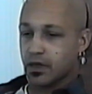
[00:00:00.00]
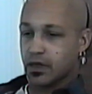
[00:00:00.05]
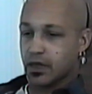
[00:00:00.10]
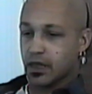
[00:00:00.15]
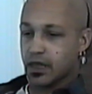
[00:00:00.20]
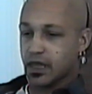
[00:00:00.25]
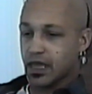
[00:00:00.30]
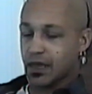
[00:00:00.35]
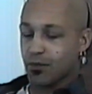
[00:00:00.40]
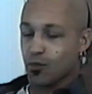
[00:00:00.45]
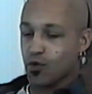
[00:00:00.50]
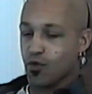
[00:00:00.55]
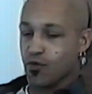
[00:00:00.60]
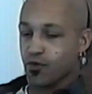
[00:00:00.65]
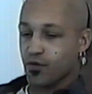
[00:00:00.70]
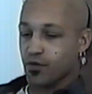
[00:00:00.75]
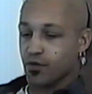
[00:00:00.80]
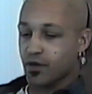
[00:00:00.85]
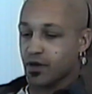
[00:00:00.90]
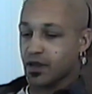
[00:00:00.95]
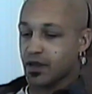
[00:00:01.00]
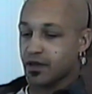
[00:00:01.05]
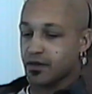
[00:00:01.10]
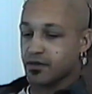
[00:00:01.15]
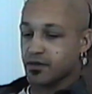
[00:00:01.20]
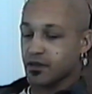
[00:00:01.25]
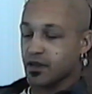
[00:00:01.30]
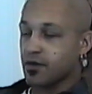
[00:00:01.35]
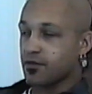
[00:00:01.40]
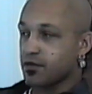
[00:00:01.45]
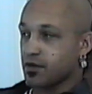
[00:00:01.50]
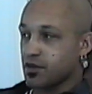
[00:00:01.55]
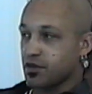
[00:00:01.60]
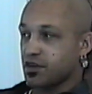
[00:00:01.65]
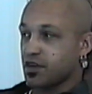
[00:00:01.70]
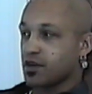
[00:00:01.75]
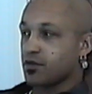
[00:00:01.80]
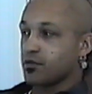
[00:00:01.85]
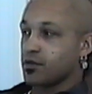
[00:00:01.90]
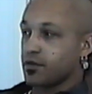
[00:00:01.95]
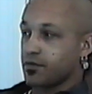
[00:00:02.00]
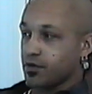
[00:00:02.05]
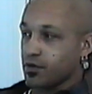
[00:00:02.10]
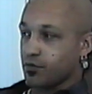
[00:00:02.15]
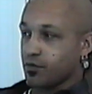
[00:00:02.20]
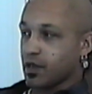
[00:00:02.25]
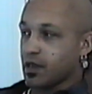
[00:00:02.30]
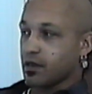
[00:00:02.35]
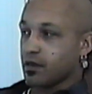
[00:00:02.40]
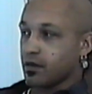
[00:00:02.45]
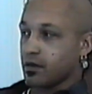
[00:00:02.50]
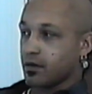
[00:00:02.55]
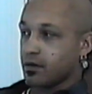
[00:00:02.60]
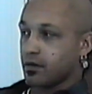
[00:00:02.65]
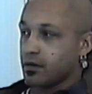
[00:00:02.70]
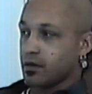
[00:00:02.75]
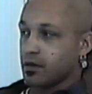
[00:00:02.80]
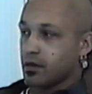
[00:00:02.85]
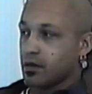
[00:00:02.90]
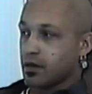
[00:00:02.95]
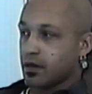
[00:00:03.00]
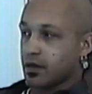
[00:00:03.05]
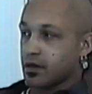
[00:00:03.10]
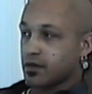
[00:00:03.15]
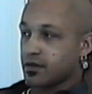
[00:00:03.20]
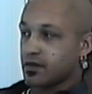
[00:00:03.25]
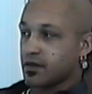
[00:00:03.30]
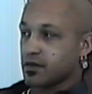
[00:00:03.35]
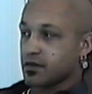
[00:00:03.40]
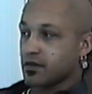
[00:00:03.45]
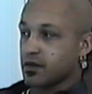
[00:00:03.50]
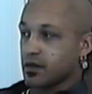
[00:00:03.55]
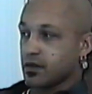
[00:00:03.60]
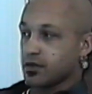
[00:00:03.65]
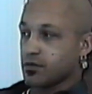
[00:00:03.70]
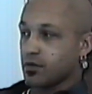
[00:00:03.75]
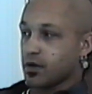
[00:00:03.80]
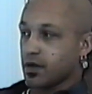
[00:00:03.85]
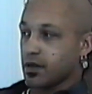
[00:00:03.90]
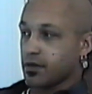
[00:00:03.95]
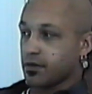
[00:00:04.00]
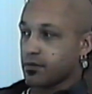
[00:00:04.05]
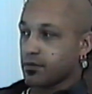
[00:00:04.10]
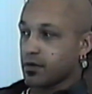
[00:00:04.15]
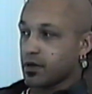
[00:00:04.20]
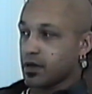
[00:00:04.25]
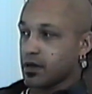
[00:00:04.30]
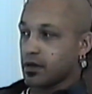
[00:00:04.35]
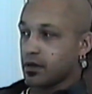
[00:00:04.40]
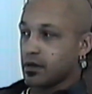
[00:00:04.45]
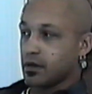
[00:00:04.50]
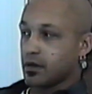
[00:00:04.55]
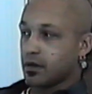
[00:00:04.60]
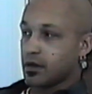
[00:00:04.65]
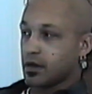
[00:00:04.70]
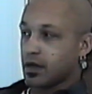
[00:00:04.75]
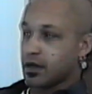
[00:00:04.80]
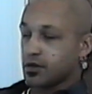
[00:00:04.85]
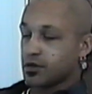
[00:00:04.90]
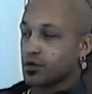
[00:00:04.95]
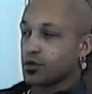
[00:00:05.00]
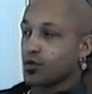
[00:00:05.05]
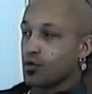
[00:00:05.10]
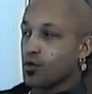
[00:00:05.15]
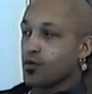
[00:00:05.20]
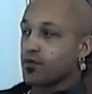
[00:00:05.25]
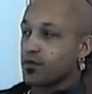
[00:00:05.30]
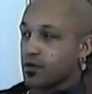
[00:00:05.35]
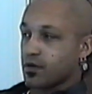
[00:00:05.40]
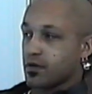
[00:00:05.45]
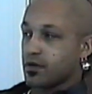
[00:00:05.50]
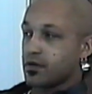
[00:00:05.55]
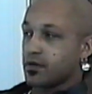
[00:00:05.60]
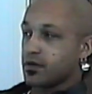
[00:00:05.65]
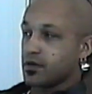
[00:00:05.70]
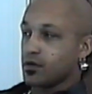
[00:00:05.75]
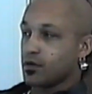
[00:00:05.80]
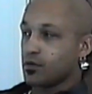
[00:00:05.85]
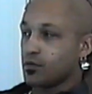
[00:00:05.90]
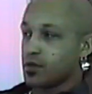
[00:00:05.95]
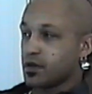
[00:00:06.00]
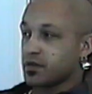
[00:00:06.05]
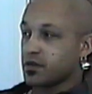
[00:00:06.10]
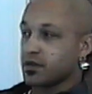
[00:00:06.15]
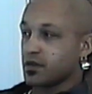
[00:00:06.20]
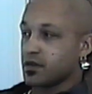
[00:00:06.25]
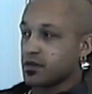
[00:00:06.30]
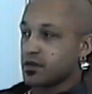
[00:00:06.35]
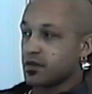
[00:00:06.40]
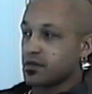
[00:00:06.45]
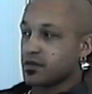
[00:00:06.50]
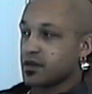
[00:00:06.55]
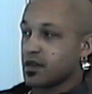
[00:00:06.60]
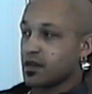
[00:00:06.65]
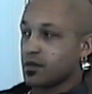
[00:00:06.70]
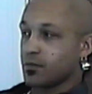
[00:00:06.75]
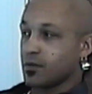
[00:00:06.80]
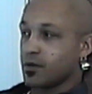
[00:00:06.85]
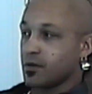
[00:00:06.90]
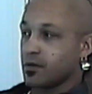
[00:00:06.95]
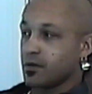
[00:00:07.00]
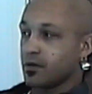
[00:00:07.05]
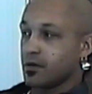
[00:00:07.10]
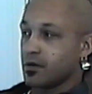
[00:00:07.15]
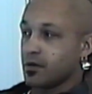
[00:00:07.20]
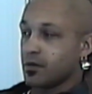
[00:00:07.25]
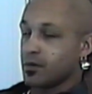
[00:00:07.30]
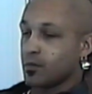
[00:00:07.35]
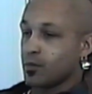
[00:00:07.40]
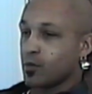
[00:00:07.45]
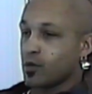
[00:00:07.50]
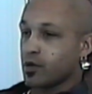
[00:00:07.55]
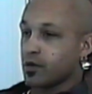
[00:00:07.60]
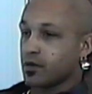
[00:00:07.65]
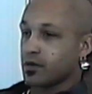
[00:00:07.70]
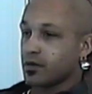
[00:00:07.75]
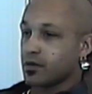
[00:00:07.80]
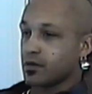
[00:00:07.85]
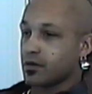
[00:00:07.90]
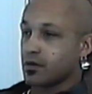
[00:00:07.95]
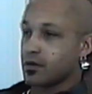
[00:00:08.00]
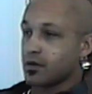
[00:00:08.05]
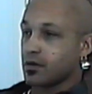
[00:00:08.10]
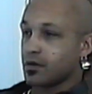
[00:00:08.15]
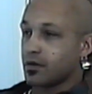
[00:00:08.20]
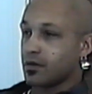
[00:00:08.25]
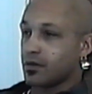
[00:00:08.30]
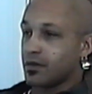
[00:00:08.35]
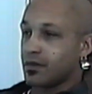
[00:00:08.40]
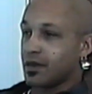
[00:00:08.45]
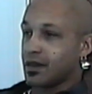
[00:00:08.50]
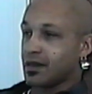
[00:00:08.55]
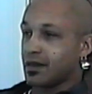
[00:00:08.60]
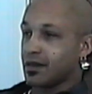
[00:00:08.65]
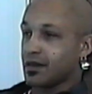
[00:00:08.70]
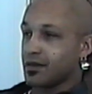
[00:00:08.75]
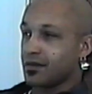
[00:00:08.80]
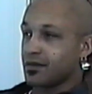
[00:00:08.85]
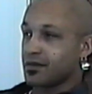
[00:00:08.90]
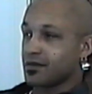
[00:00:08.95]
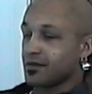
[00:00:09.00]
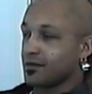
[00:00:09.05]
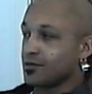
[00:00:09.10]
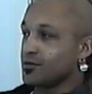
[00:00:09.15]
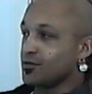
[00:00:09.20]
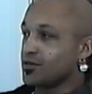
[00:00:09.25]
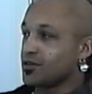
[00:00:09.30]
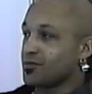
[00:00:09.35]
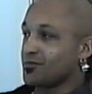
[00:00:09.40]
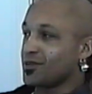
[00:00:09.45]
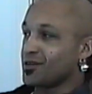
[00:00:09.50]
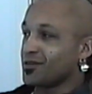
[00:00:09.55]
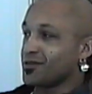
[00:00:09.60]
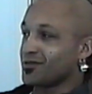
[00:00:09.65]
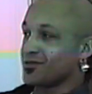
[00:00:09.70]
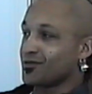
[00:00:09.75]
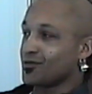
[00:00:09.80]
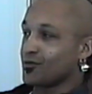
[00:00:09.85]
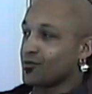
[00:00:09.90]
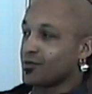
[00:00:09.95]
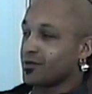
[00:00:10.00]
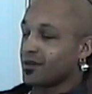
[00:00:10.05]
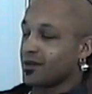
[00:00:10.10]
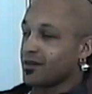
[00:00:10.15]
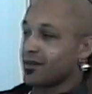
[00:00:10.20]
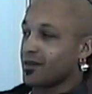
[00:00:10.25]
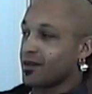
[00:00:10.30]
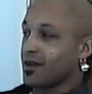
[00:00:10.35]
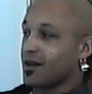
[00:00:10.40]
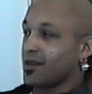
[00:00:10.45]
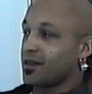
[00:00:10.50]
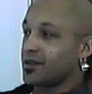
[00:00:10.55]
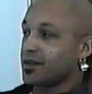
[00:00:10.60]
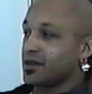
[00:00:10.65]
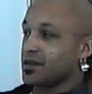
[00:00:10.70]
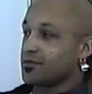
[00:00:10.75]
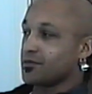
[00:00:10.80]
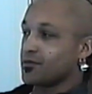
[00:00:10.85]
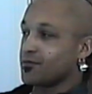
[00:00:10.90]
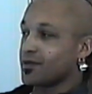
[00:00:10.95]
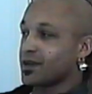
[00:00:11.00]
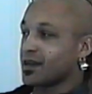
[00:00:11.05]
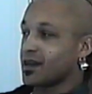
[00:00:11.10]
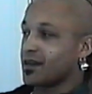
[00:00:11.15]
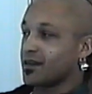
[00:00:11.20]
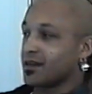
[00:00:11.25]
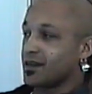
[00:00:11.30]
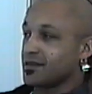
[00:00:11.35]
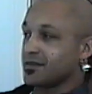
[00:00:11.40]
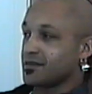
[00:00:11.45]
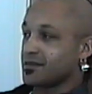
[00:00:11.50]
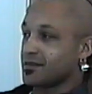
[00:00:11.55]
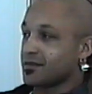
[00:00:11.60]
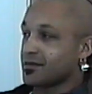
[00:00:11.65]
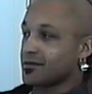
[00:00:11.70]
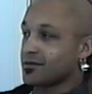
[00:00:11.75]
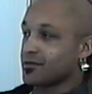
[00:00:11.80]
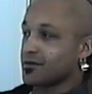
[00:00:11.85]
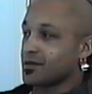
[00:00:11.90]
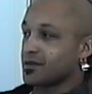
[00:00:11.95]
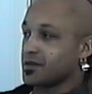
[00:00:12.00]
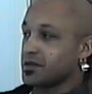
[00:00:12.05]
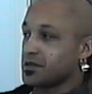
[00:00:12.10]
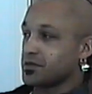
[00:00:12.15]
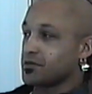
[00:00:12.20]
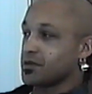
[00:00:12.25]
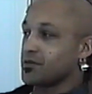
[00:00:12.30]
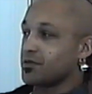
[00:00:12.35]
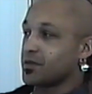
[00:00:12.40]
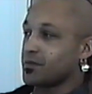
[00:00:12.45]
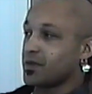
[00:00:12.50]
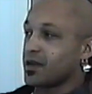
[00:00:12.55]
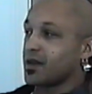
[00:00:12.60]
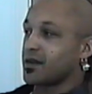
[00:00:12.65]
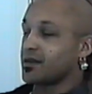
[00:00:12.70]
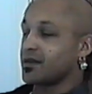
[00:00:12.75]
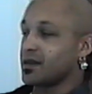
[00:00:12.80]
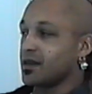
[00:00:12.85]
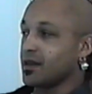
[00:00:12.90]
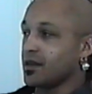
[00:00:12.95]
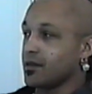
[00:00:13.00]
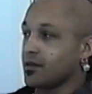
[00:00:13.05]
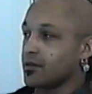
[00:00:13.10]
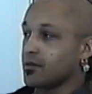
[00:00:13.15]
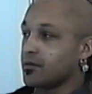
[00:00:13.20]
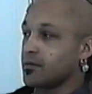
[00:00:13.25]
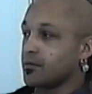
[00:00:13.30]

He came over as Governor General of New England in 1623 and took over the old Wessagusset settlement. But then he got disillusioned because none of the colonies would recognize his authority, so he went back to England.